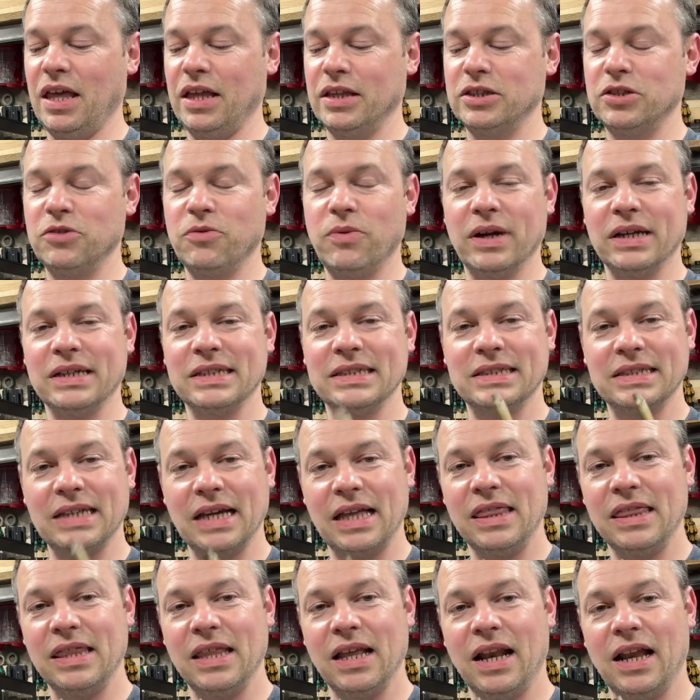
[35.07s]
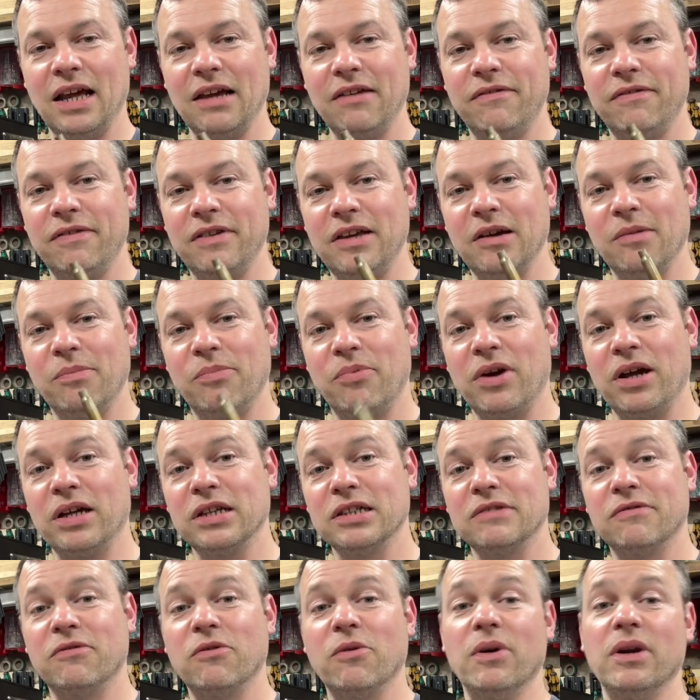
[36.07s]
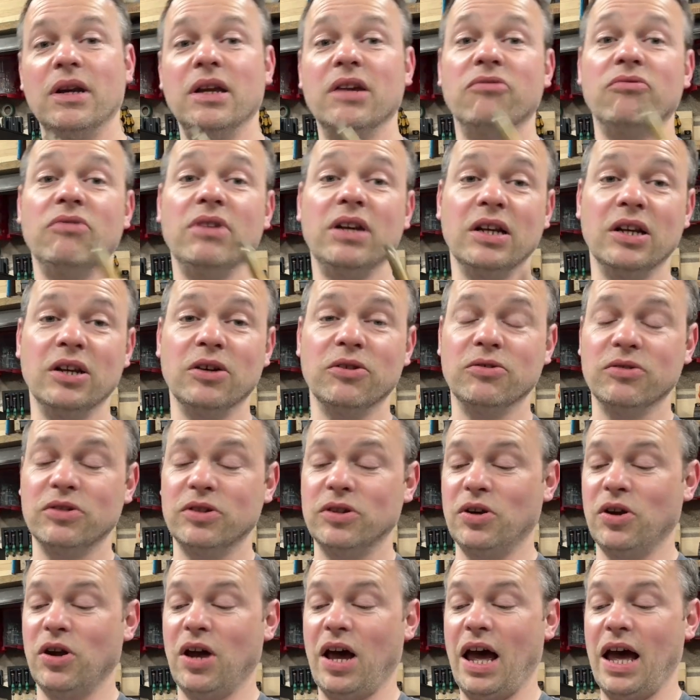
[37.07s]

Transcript: to extend the life of your brass for when you're reloading,